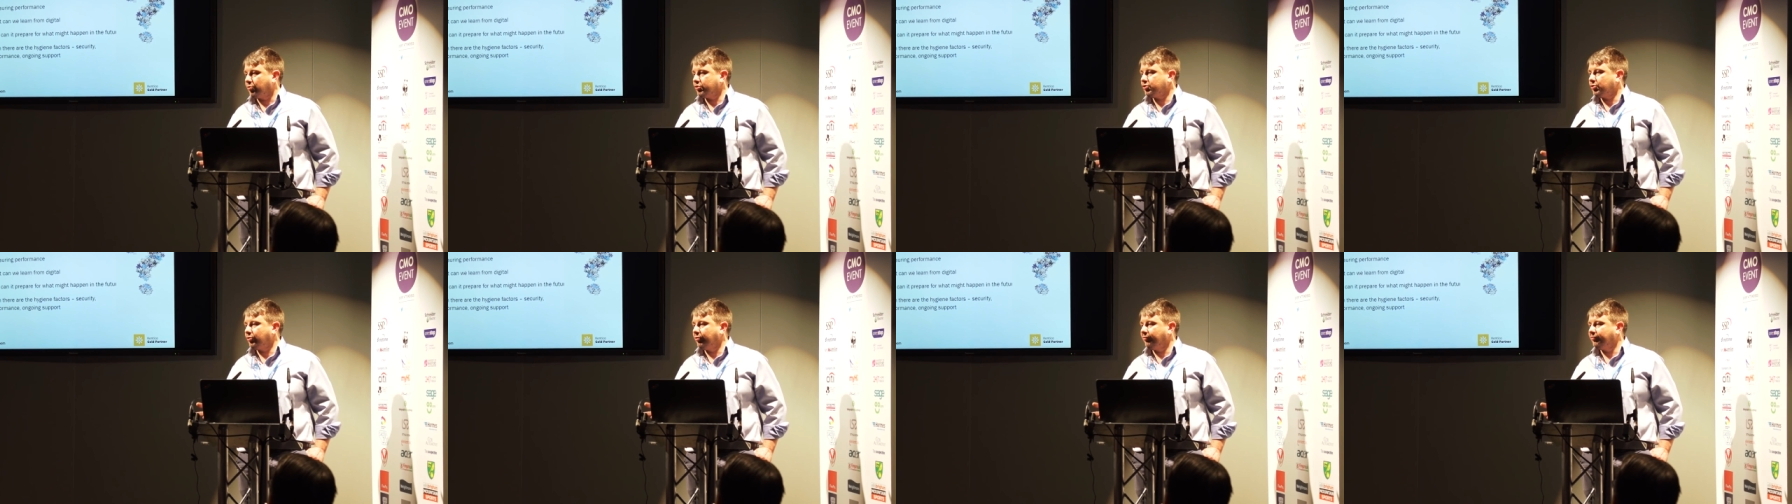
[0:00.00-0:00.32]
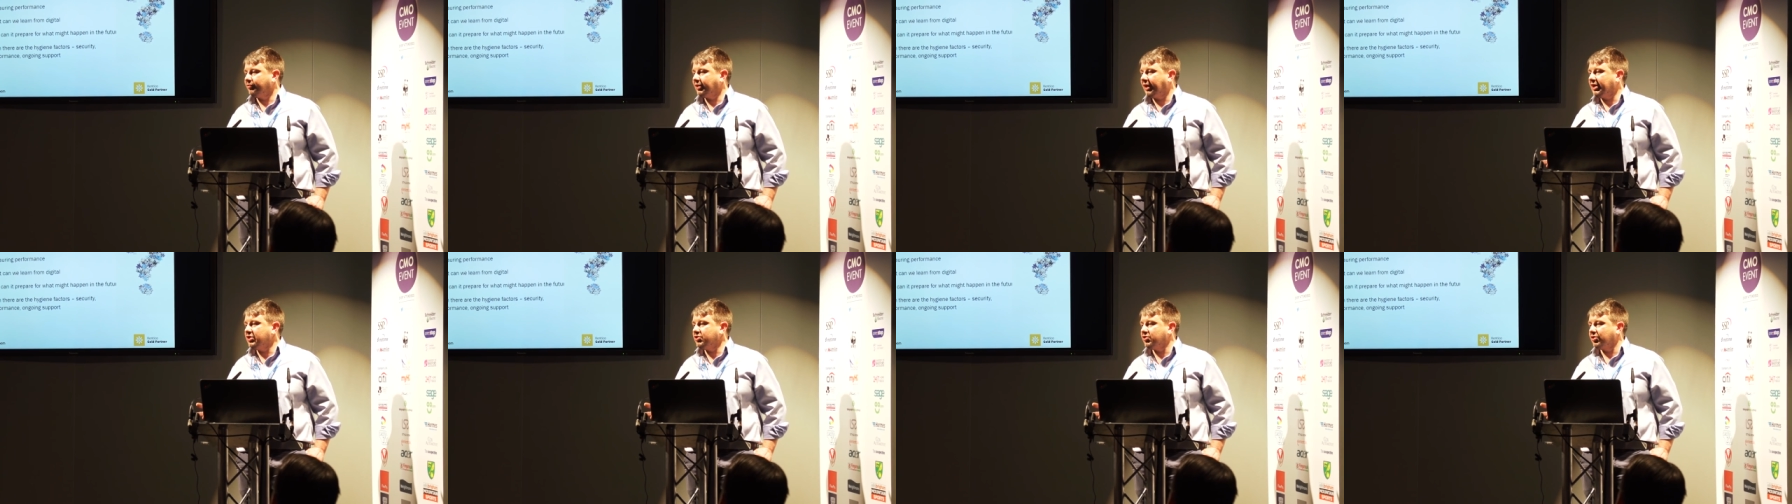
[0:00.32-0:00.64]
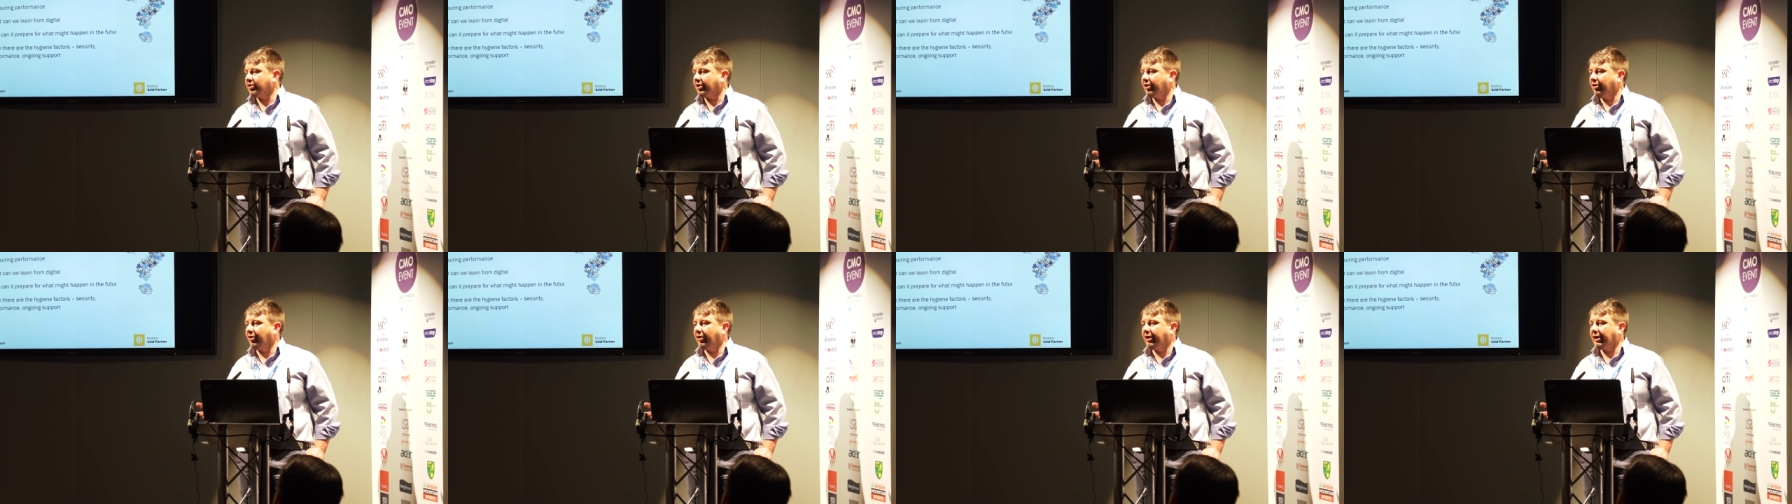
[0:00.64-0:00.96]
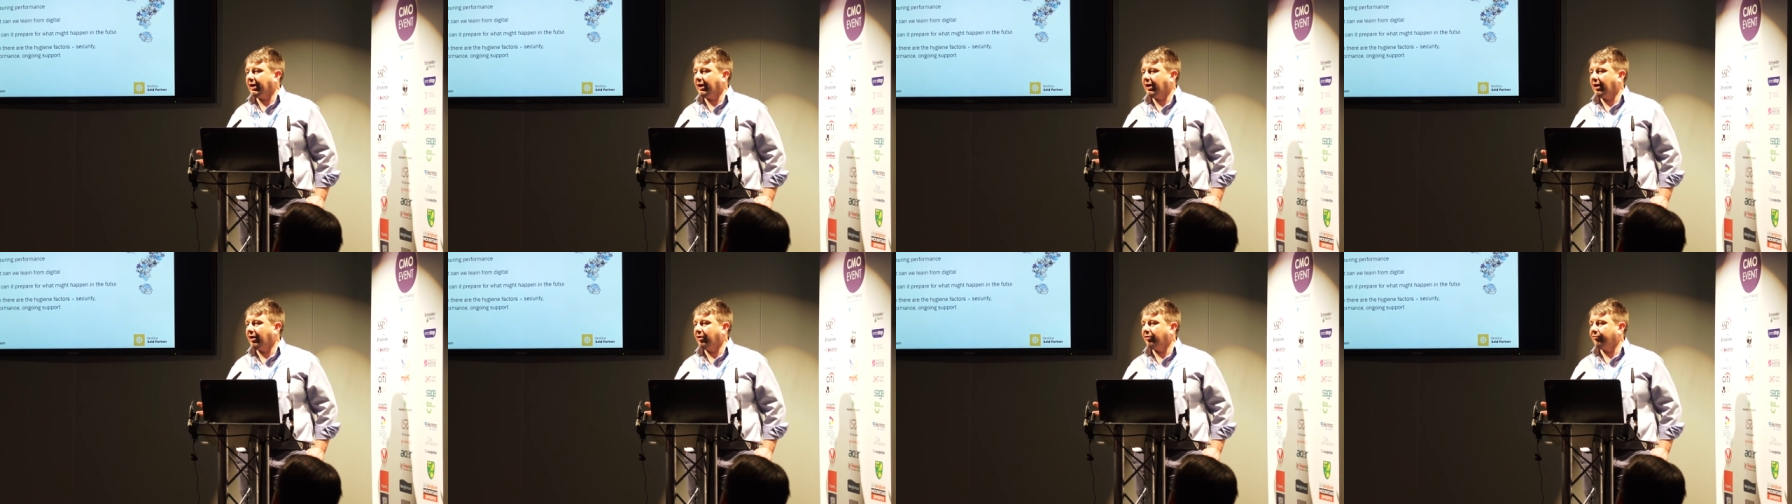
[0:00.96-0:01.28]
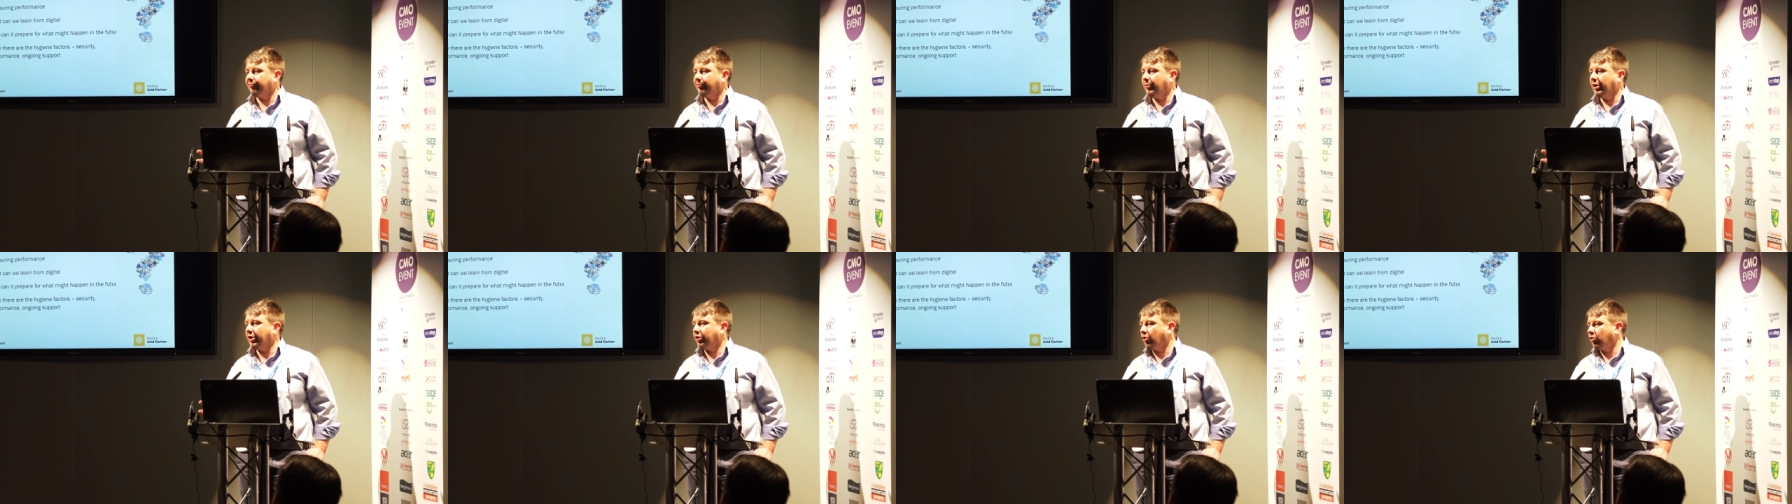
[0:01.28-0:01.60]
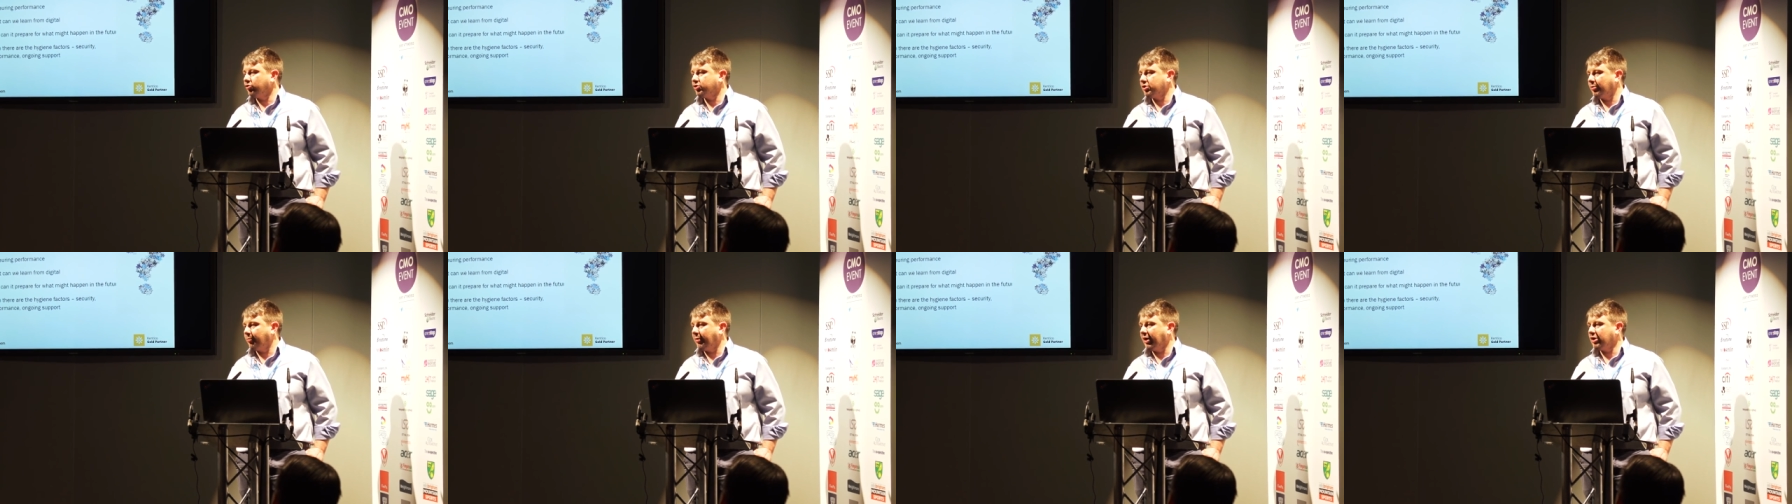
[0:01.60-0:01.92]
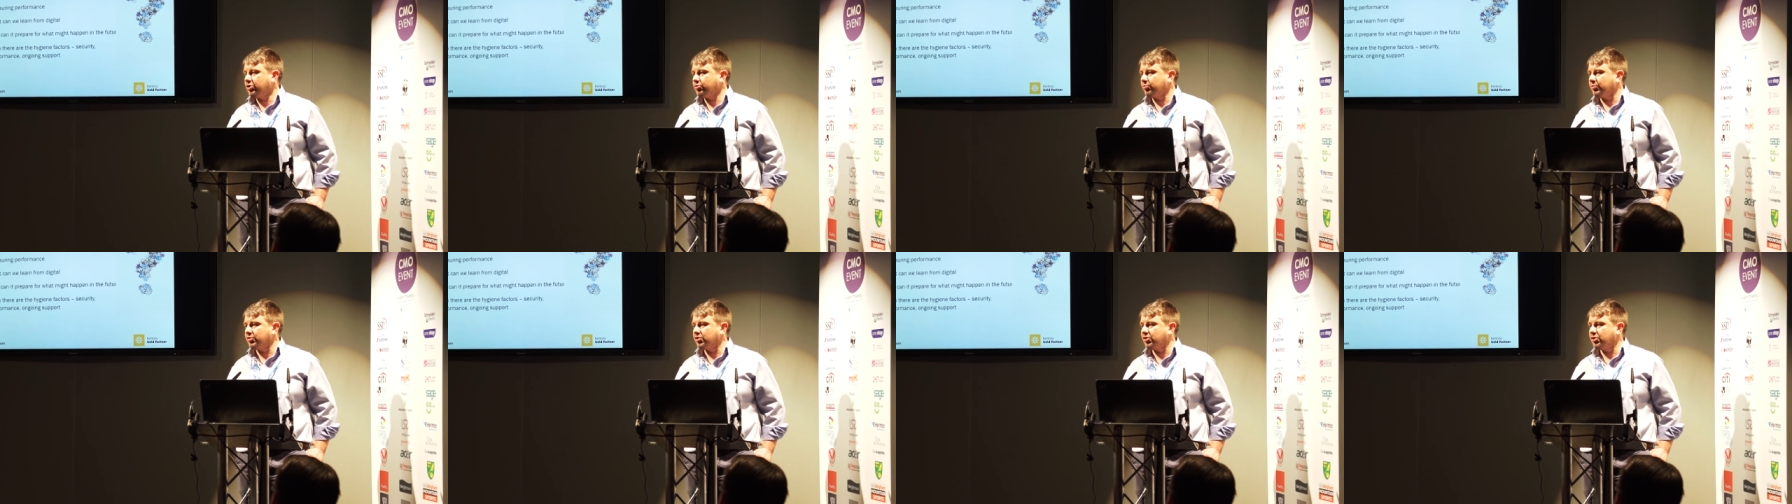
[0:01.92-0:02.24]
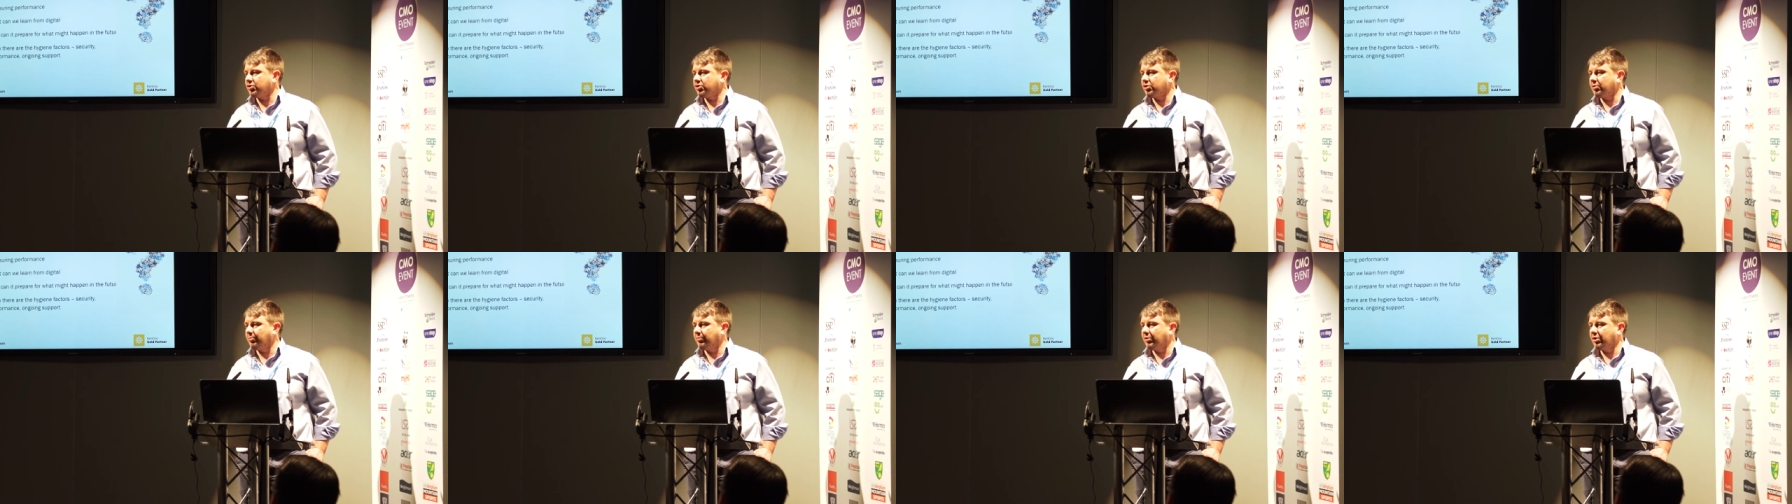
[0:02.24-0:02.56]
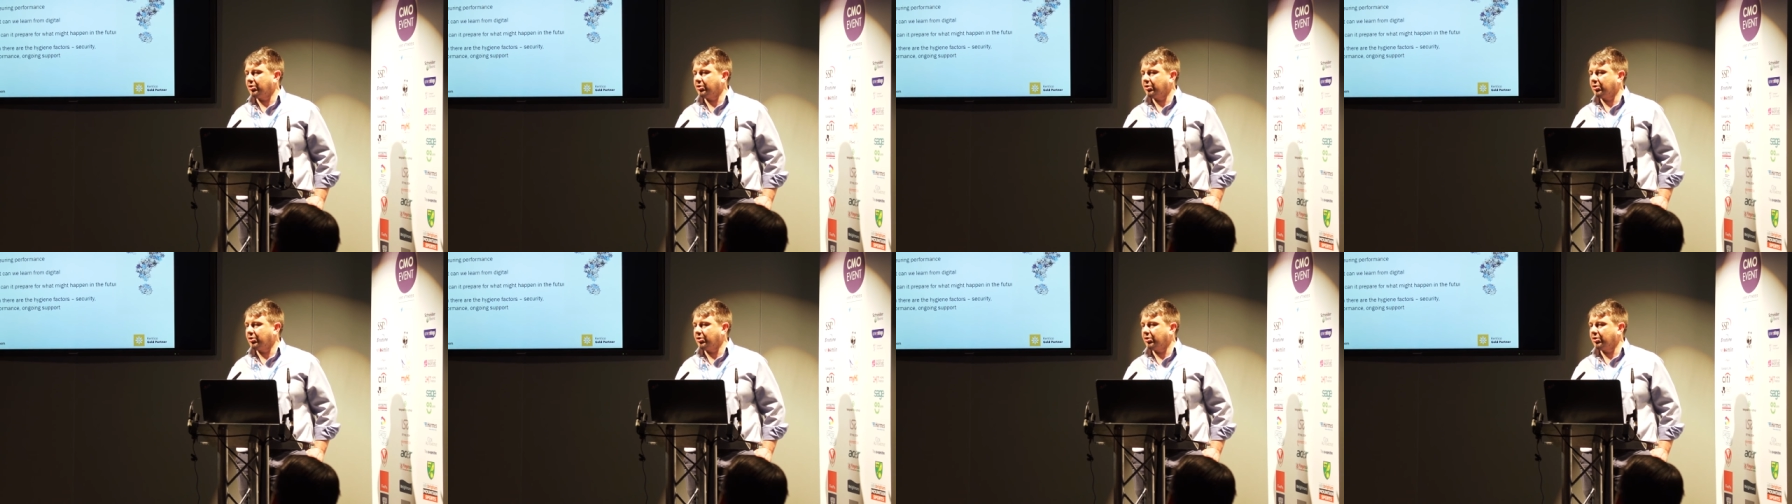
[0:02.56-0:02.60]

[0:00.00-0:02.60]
What sort of data can I get out of my content management system?